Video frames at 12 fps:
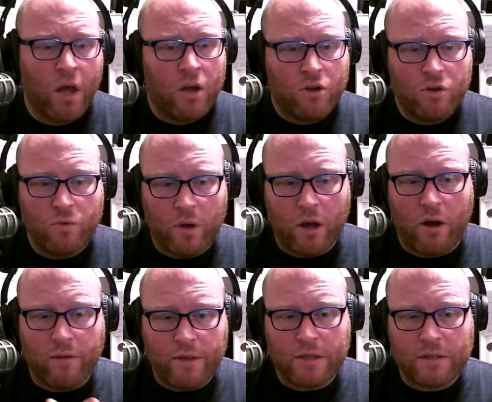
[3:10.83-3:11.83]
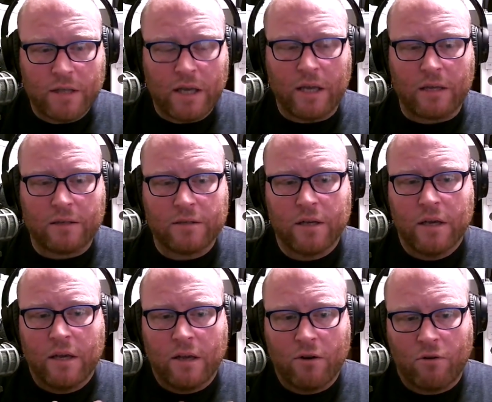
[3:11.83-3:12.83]
doing all these things
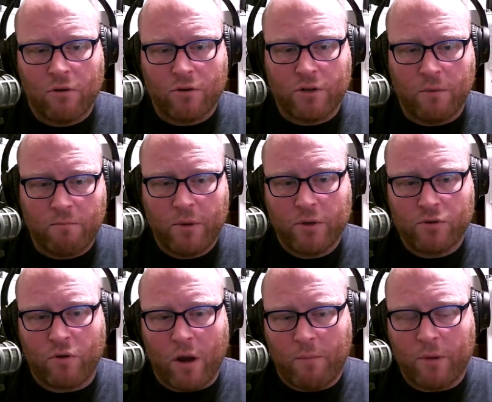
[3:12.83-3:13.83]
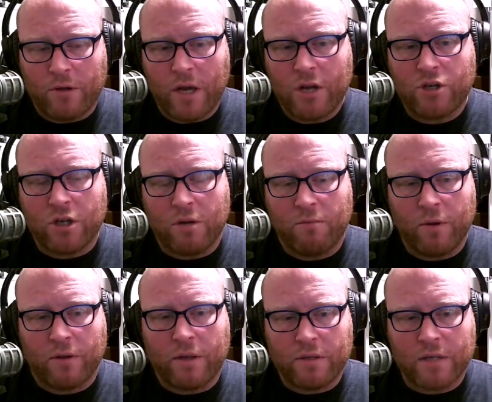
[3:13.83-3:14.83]
in order to build your reputation and
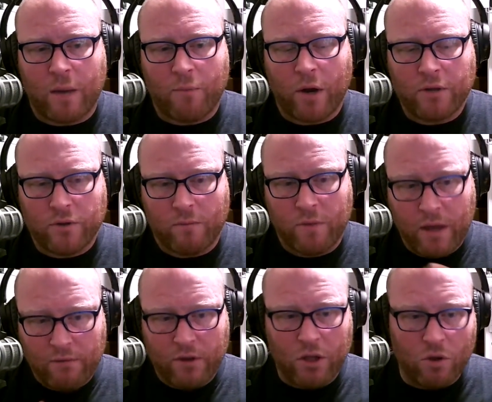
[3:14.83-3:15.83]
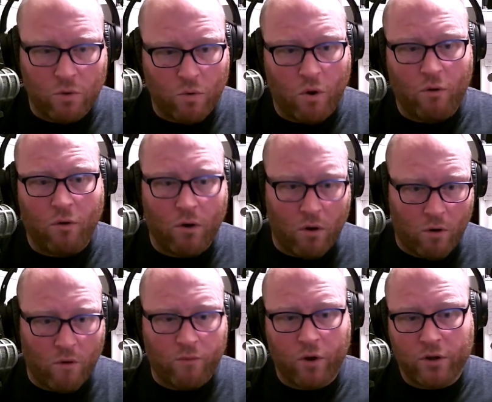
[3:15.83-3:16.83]
build things up, right? So I'm giving you
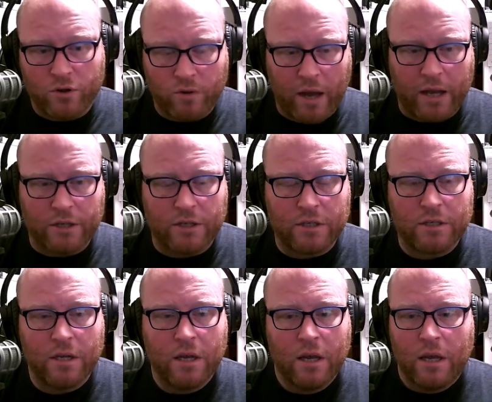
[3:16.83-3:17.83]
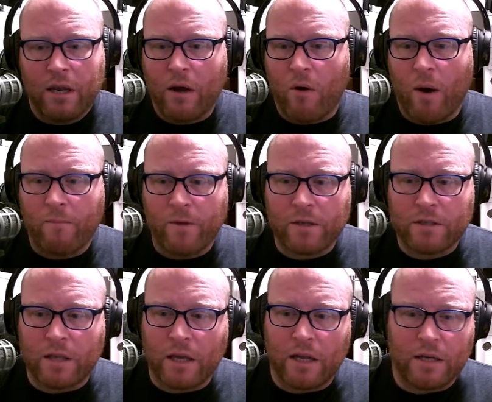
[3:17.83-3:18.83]
overall strategies. Now,
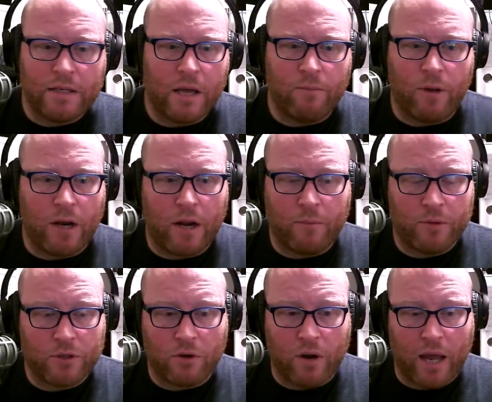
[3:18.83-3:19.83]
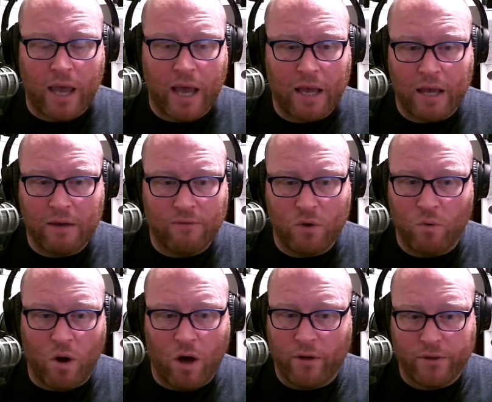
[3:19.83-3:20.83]
obviously, in a 10-minute episode, I can't give you
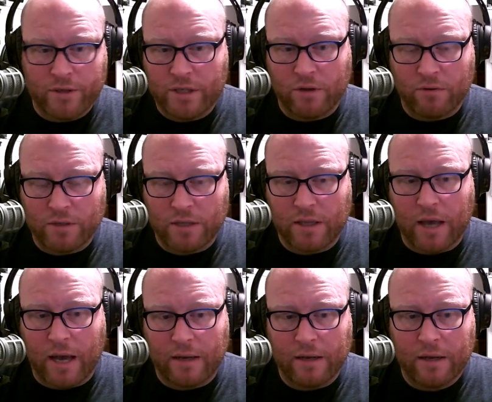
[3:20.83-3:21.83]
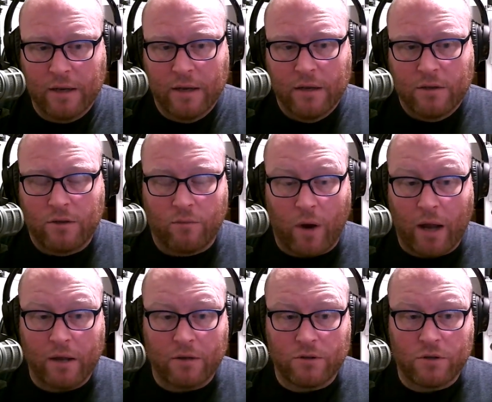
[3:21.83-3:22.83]
all the secrets to that,
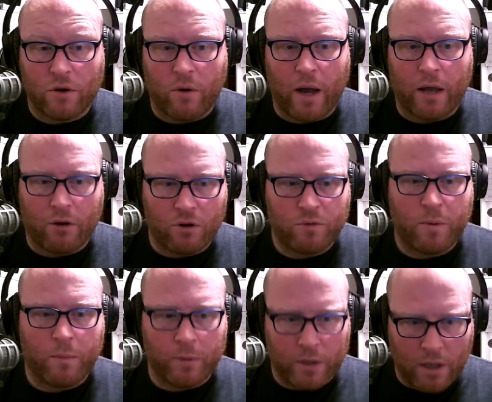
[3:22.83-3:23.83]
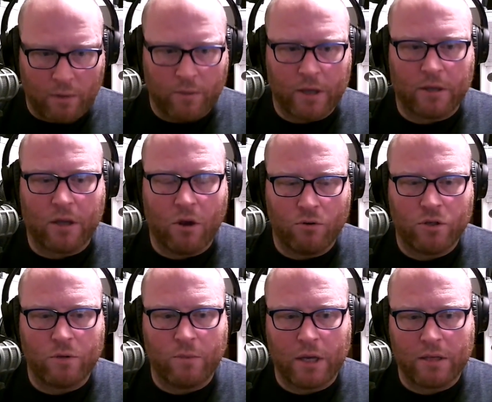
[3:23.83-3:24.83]
right? And so I encourage people to come get the
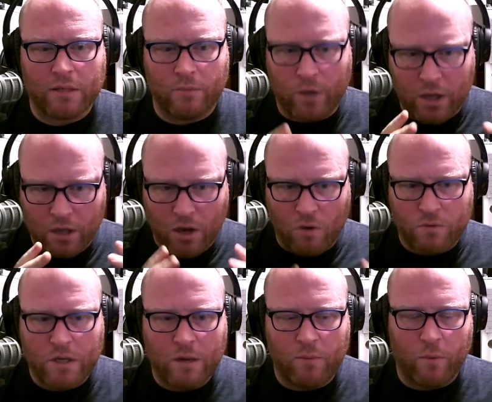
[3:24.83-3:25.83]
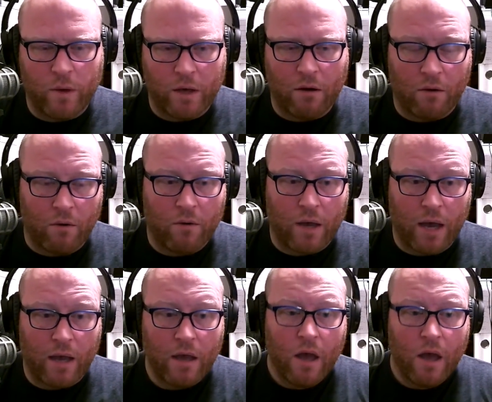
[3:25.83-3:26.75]
coaching, because then we can go deep and we can go, okay,